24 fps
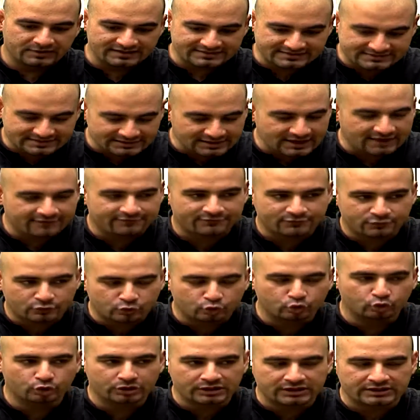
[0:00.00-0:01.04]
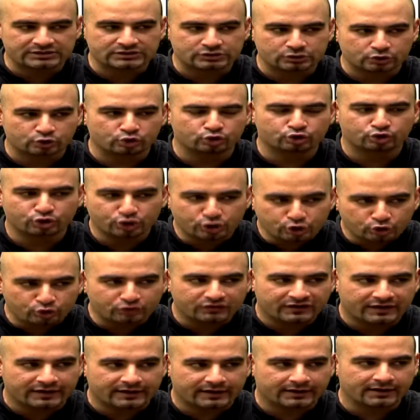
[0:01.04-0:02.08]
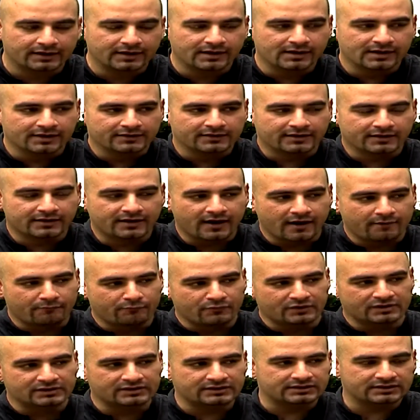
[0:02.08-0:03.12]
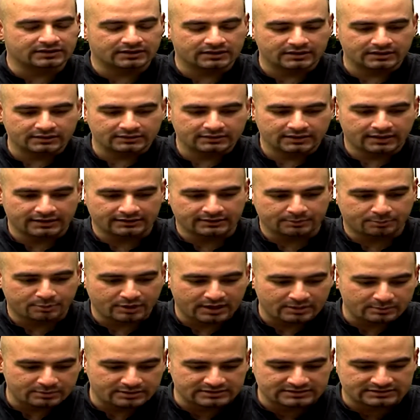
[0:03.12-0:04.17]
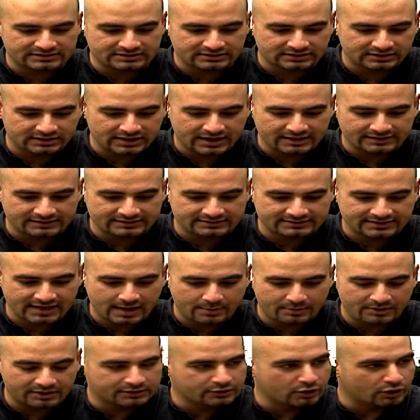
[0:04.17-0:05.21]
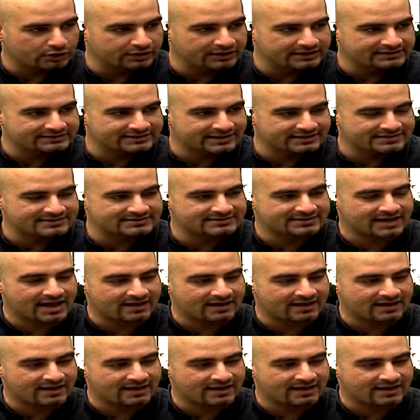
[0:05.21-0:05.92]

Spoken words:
They still have 2 years to go. Do you think the government and the Prime Minister and his cabinet colleagues can